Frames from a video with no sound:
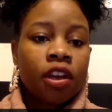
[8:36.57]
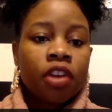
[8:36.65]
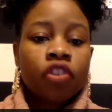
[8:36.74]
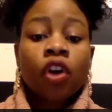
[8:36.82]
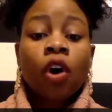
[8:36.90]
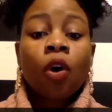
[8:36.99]

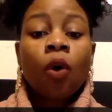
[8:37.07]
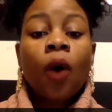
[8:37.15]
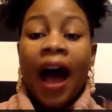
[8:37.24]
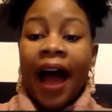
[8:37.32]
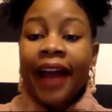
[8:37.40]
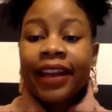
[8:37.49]
So
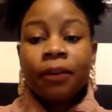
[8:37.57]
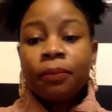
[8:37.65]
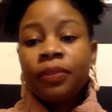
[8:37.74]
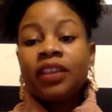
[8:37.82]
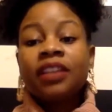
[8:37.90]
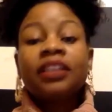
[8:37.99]
I am
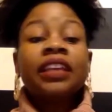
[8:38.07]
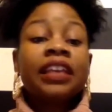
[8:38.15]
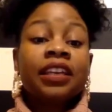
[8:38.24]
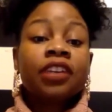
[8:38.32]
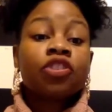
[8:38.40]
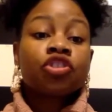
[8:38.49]
the
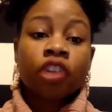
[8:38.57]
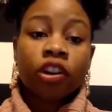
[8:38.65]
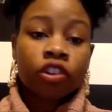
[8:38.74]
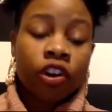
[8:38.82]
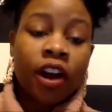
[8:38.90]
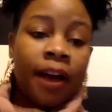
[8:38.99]
lead instructor.